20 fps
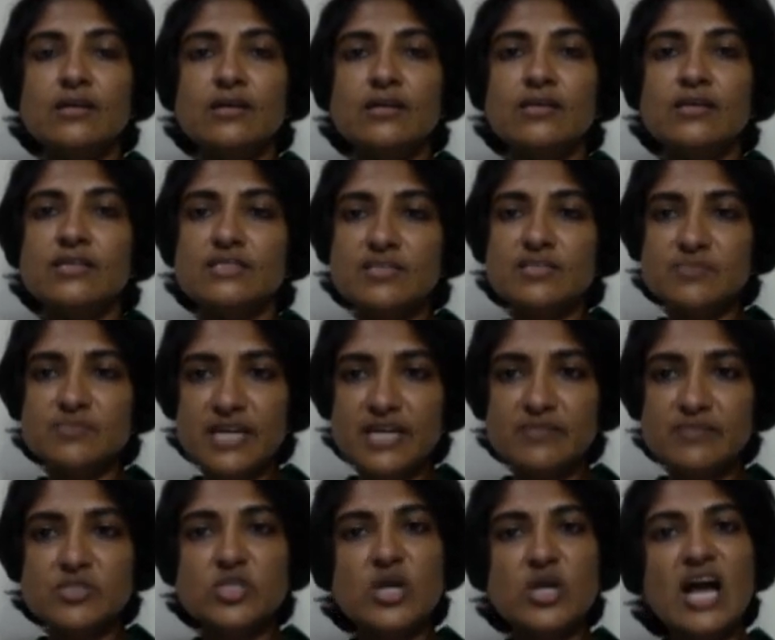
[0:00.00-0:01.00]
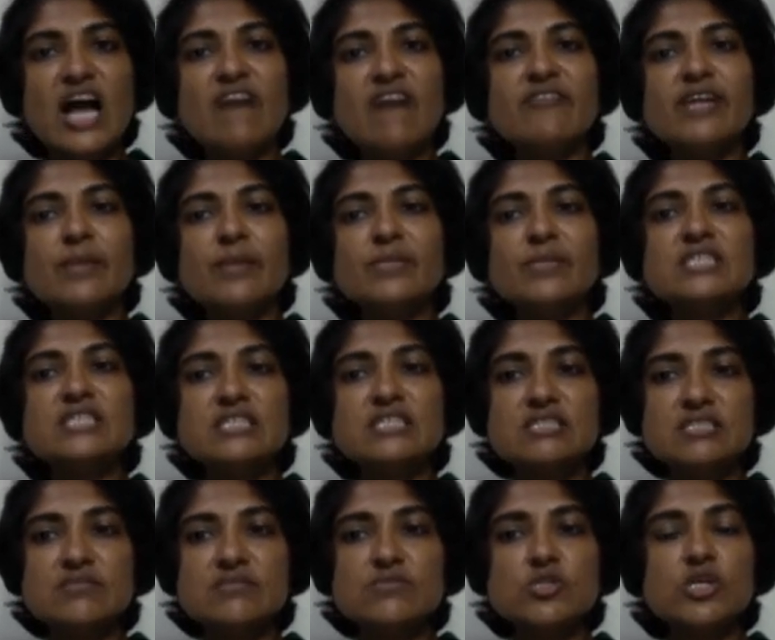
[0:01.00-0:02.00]
Sometimes you have an ML
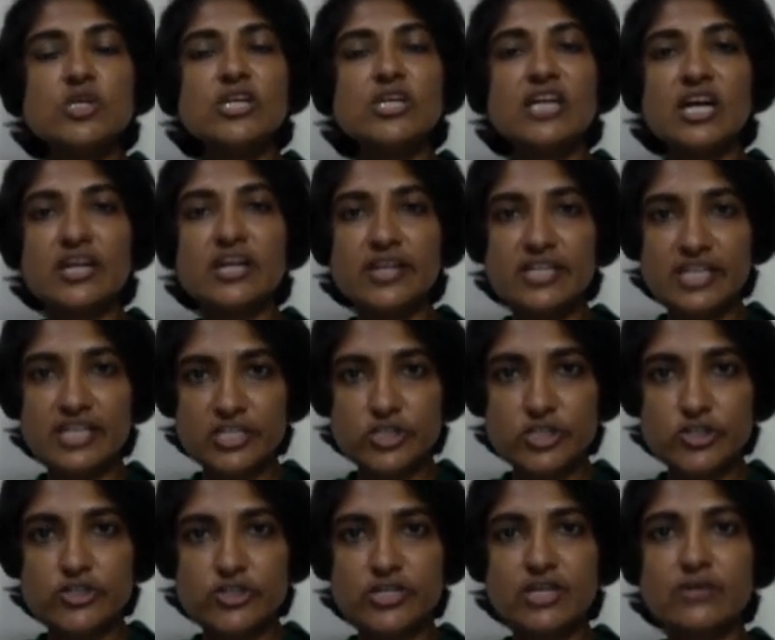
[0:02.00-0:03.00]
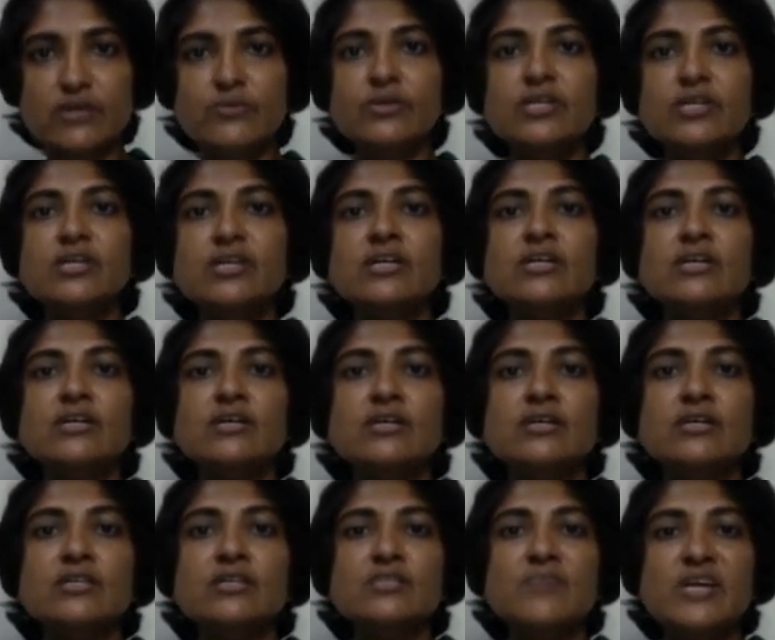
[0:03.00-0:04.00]
systems or an architecture round,
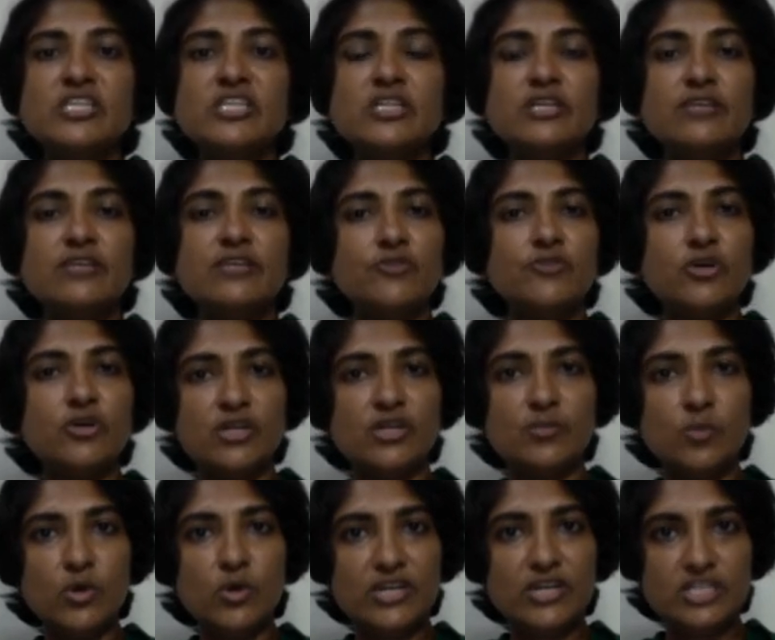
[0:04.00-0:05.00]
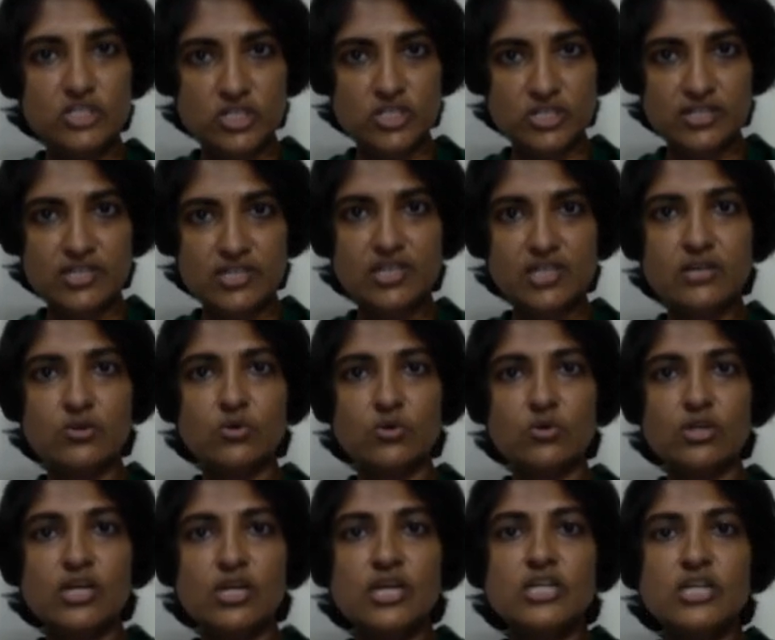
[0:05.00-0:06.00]
especially if you're in a more engineering
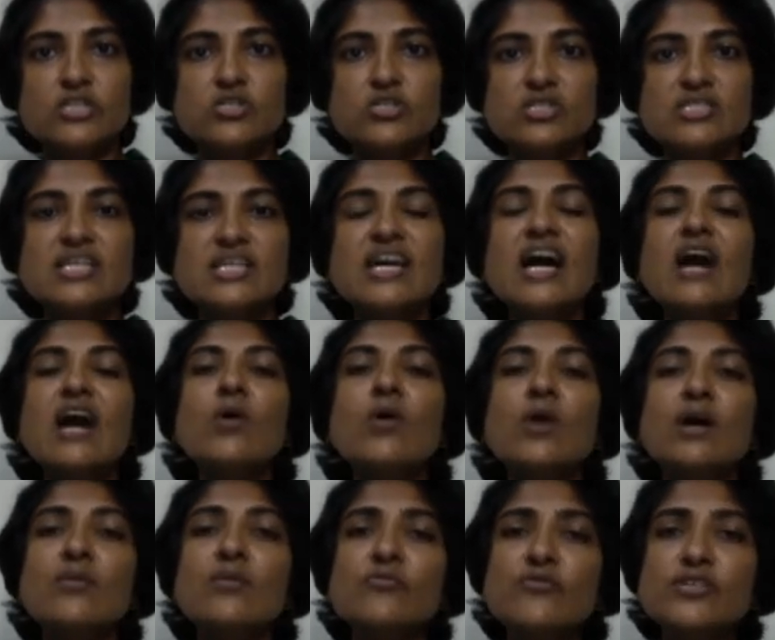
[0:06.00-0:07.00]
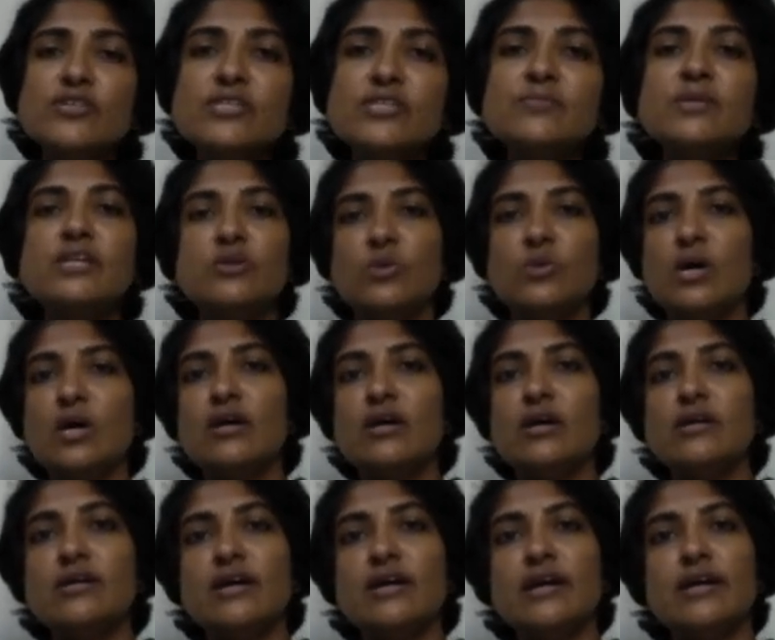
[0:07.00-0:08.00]
role, to see how comfortable you
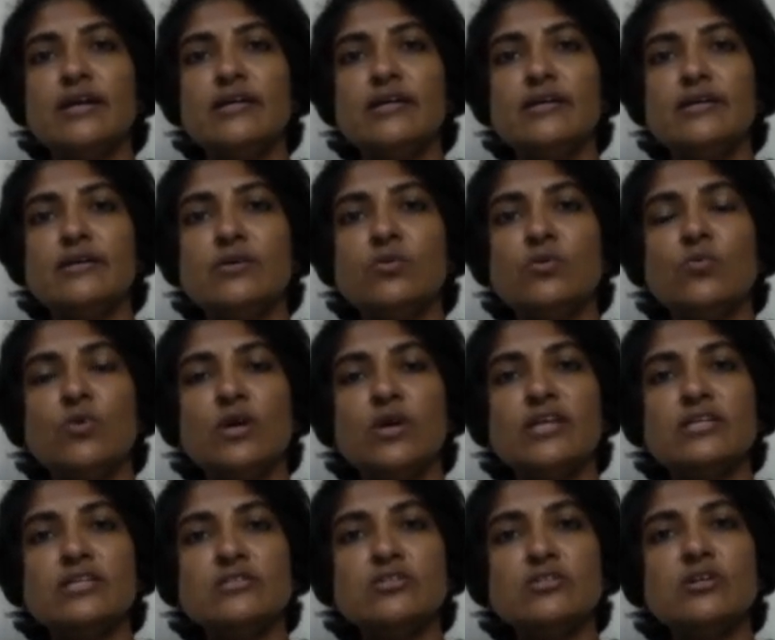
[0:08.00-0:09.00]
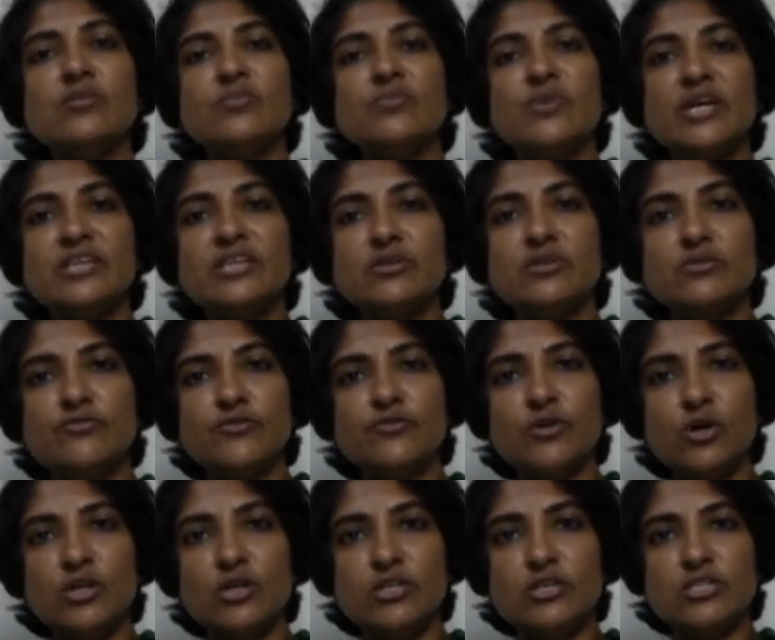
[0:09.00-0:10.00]
are and what is your breadth of
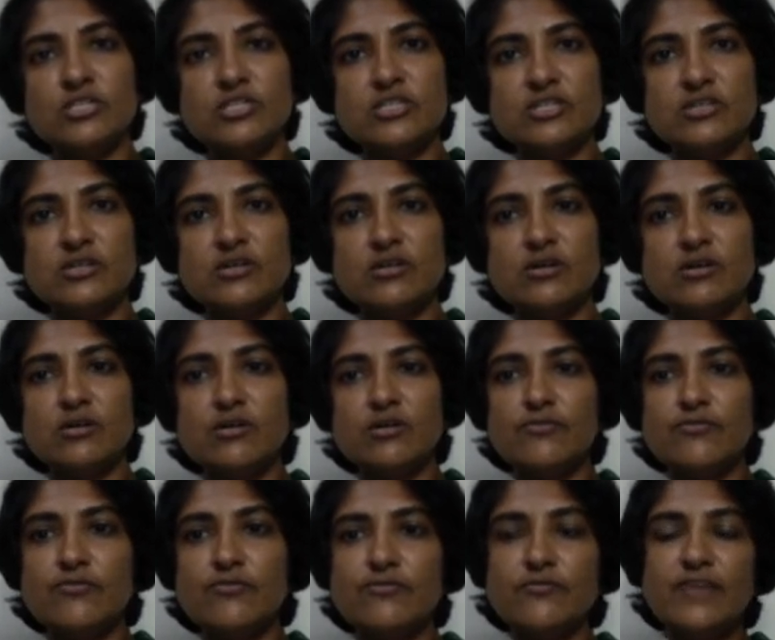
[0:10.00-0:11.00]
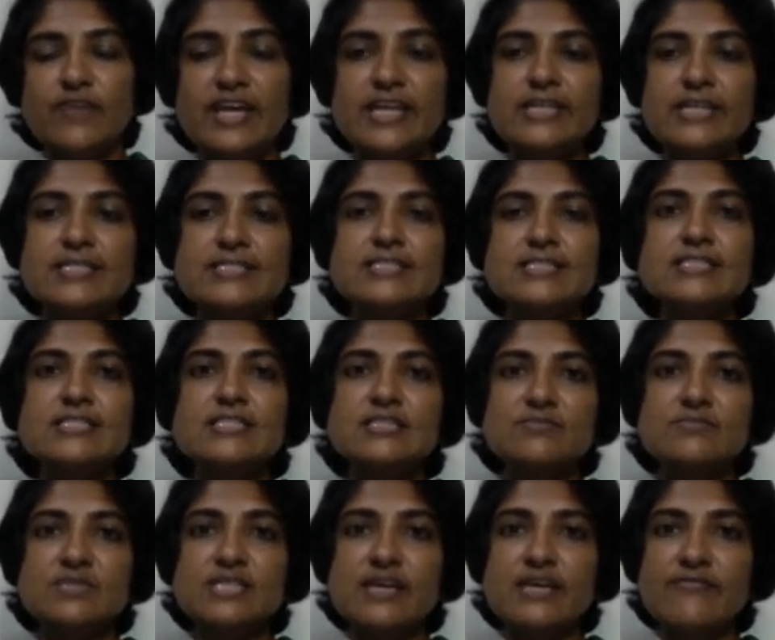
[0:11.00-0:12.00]
knowledge of various
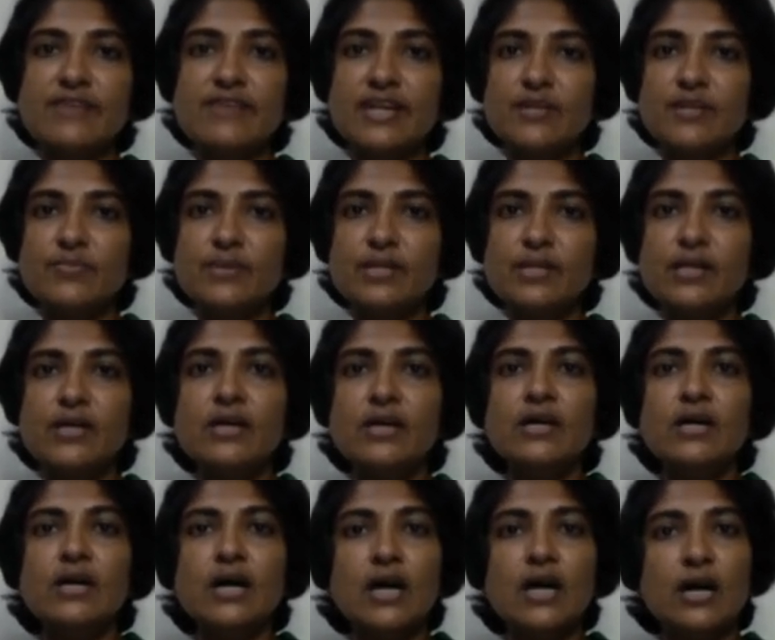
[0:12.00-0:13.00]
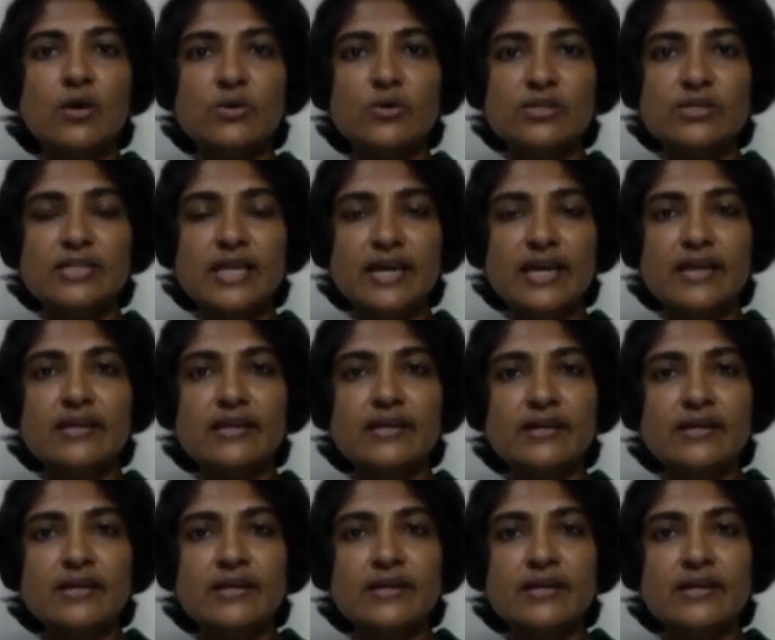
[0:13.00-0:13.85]
systems available out there.